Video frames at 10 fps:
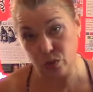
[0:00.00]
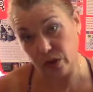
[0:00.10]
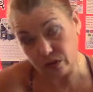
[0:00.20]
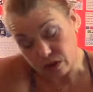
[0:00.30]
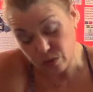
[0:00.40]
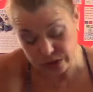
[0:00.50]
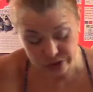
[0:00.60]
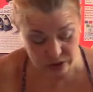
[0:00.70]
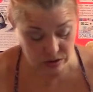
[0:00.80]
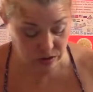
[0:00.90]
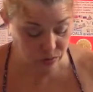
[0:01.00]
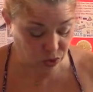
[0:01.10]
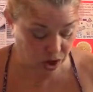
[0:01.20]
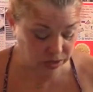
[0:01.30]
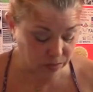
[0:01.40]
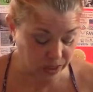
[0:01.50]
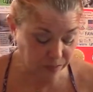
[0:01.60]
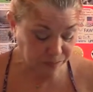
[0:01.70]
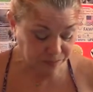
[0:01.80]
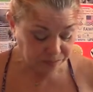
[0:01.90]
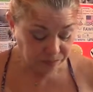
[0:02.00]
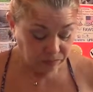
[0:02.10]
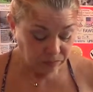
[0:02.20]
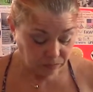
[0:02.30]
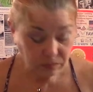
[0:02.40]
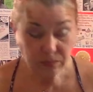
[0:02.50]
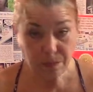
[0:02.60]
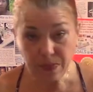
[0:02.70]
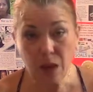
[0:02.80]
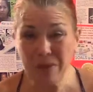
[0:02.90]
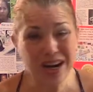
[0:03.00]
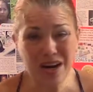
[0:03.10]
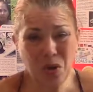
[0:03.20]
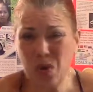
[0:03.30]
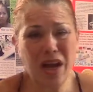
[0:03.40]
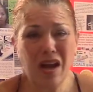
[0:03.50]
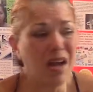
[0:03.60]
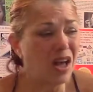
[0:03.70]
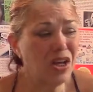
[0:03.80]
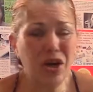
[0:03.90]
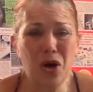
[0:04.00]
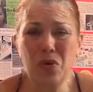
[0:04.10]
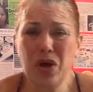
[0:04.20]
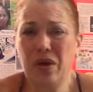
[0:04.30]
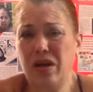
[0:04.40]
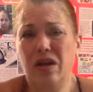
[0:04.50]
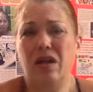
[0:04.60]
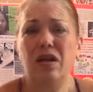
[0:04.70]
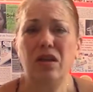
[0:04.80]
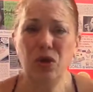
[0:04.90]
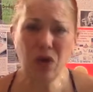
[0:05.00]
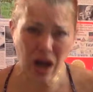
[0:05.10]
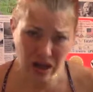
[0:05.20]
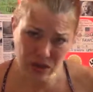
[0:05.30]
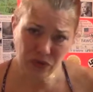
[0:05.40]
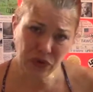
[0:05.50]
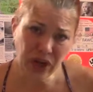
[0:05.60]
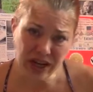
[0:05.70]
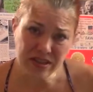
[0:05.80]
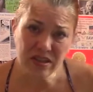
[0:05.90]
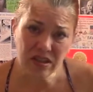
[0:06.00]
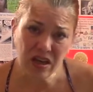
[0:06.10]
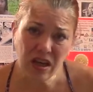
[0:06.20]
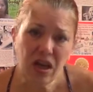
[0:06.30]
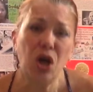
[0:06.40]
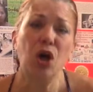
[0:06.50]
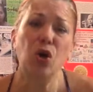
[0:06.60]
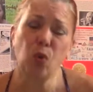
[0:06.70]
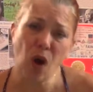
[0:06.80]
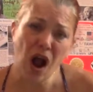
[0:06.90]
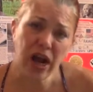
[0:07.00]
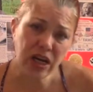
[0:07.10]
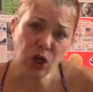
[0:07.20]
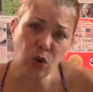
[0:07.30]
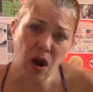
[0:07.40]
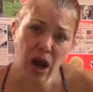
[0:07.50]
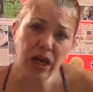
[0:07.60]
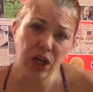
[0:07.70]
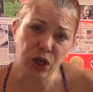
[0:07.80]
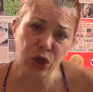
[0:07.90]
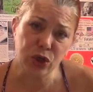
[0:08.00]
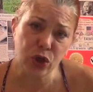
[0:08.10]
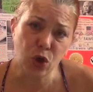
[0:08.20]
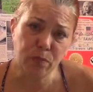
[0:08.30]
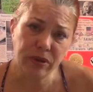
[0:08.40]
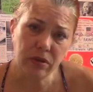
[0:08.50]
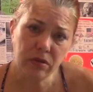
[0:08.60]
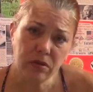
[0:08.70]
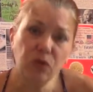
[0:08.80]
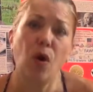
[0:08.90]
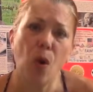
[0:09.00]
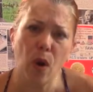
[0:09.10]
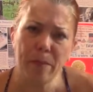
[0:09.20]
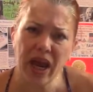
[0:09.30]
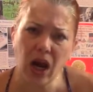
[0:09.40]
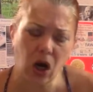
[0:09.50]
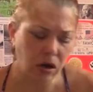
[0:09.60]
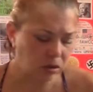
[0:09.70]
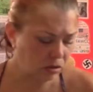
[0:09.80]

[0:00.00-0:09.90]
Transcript: with her, which doesn't surprise me. But anyway, you know, you guys over at ICD, crying in your soup, grow a pair.